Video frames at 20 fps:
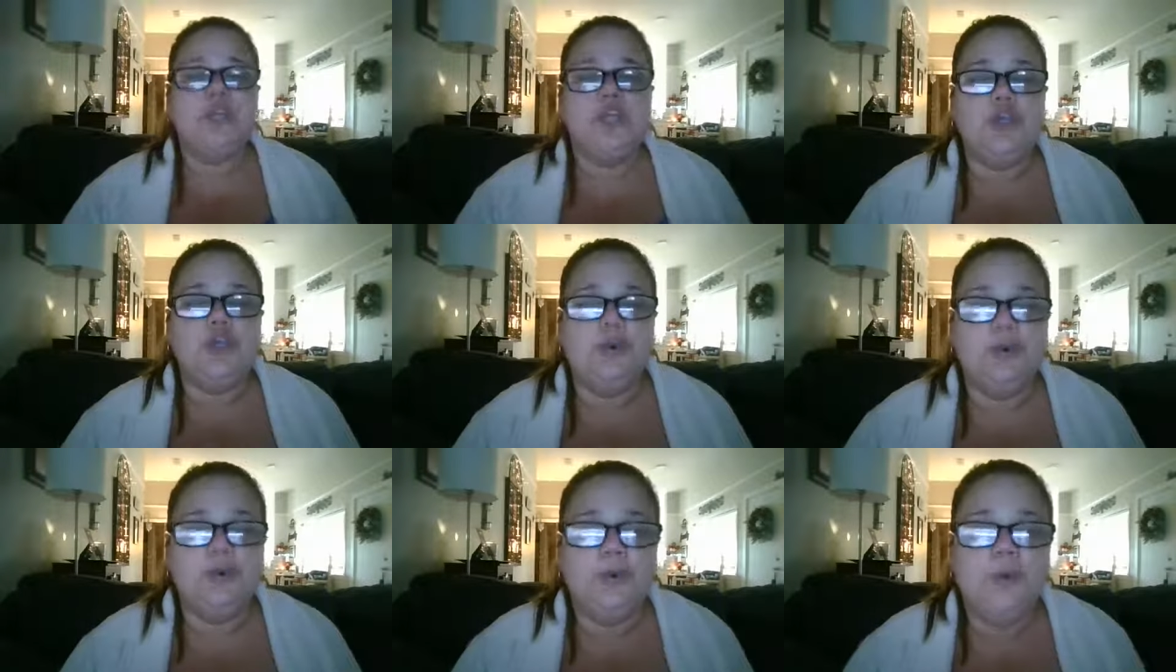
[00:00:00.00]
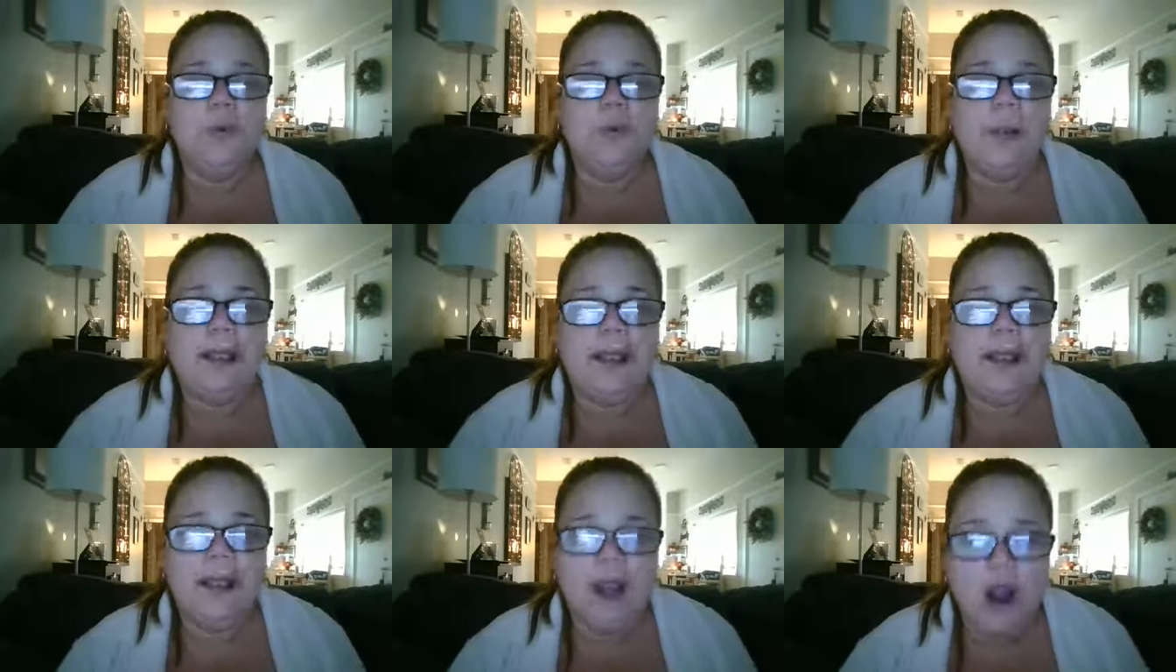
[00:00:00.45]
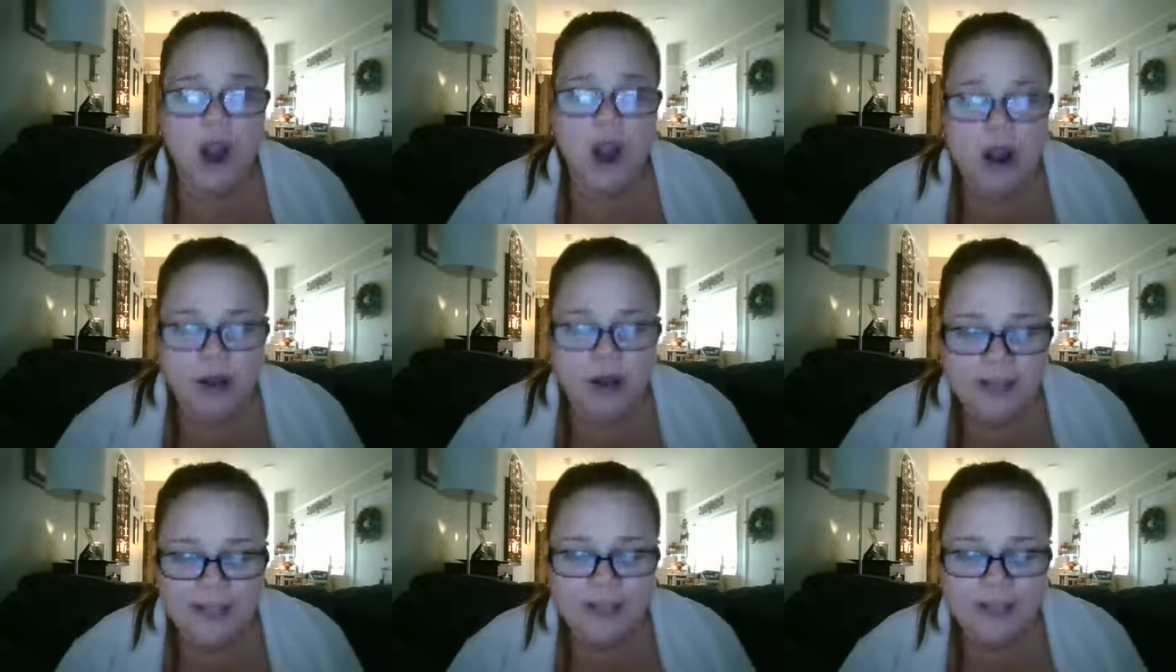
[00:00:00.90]
You
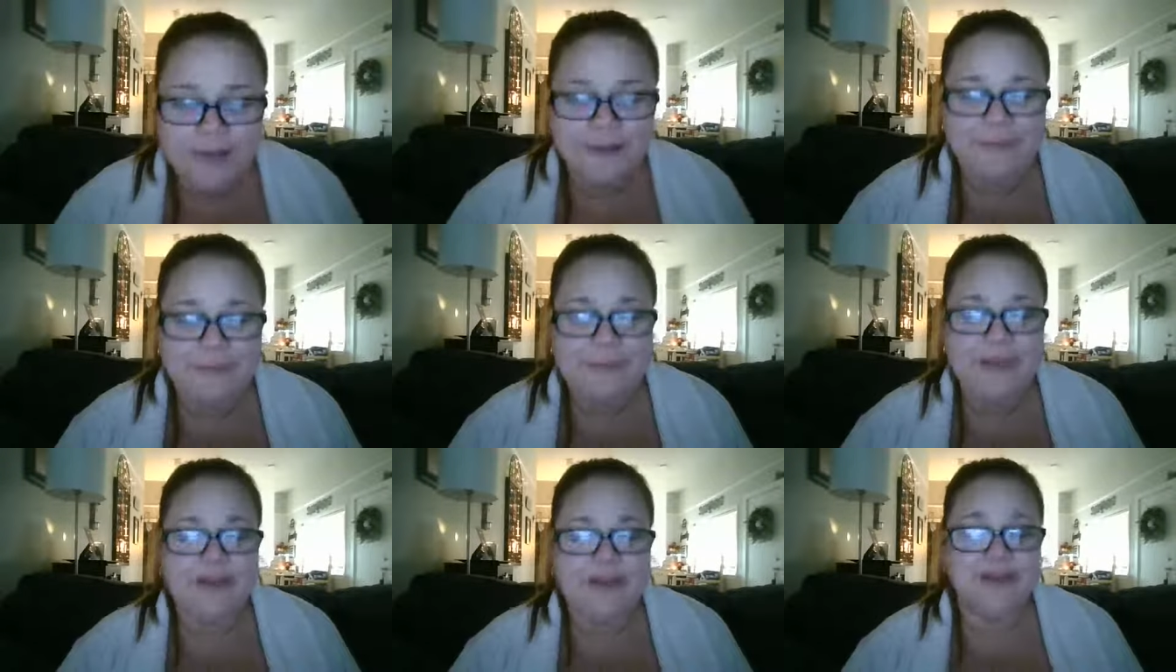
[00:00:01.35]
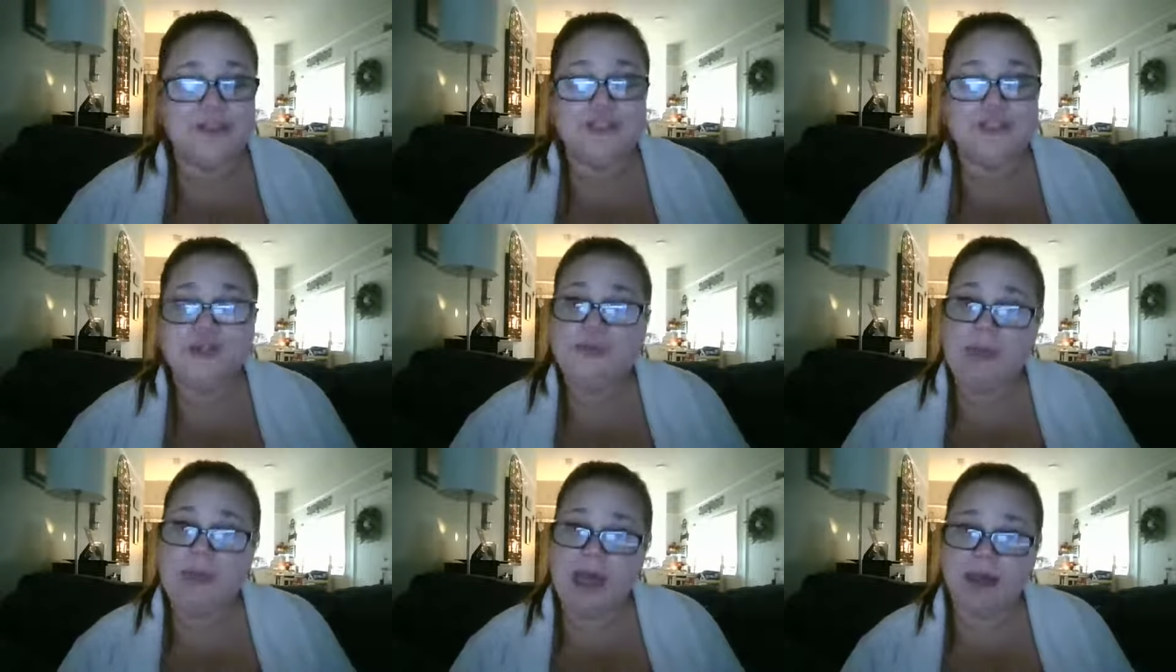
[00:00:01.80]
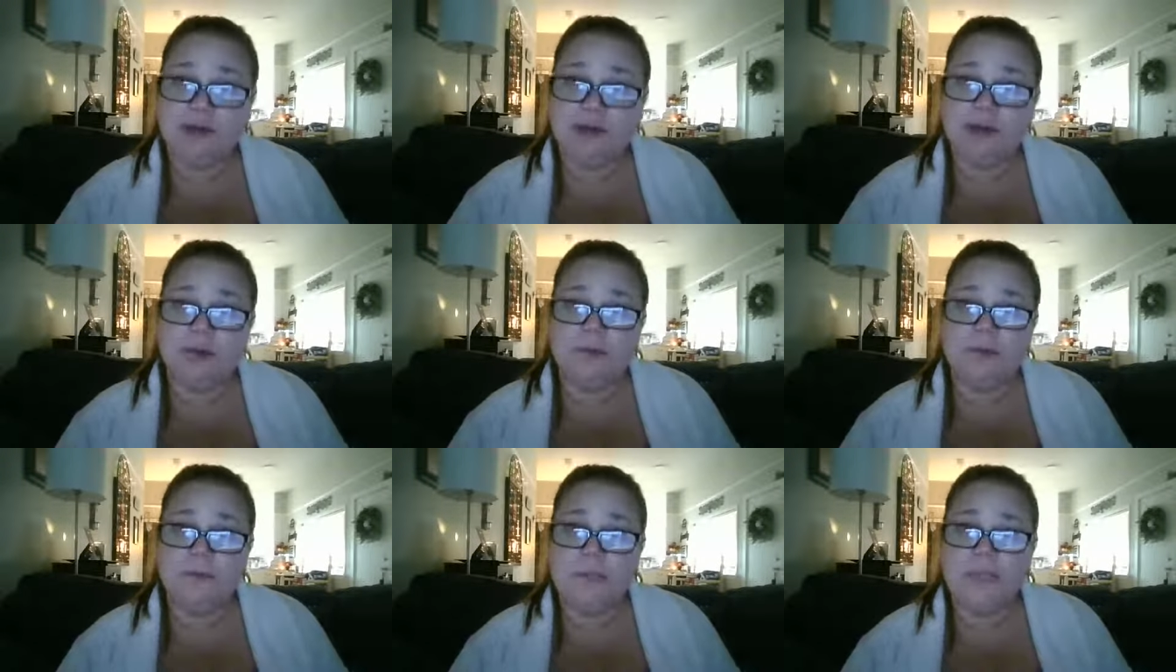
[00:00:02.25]
are here because you
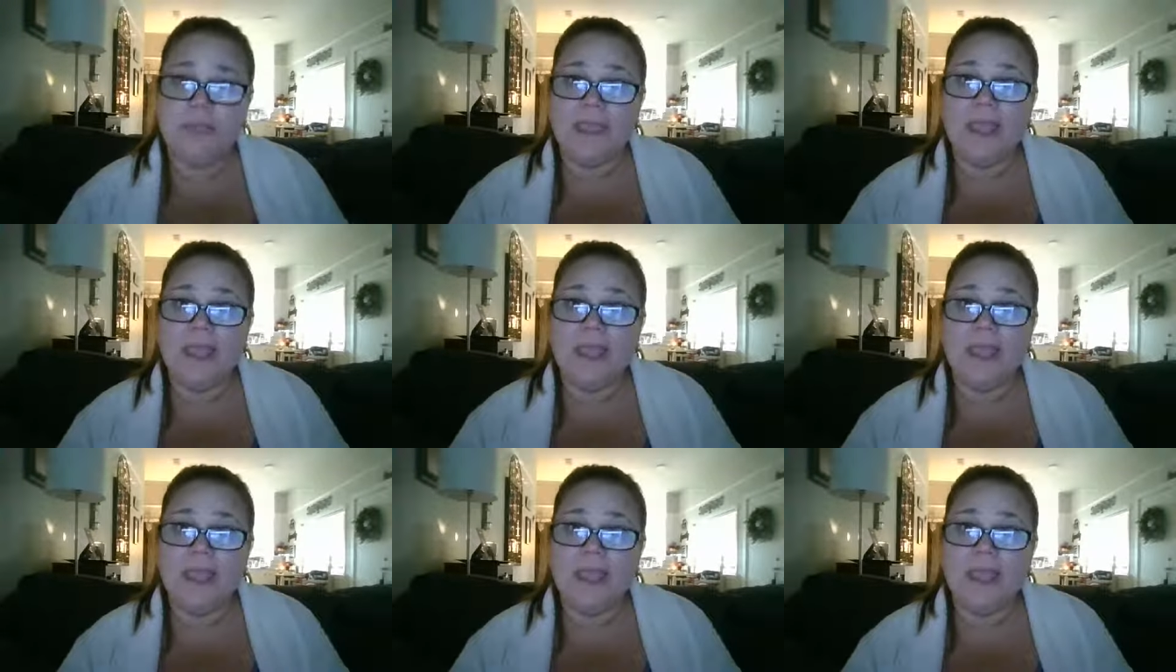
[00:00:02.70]
matter.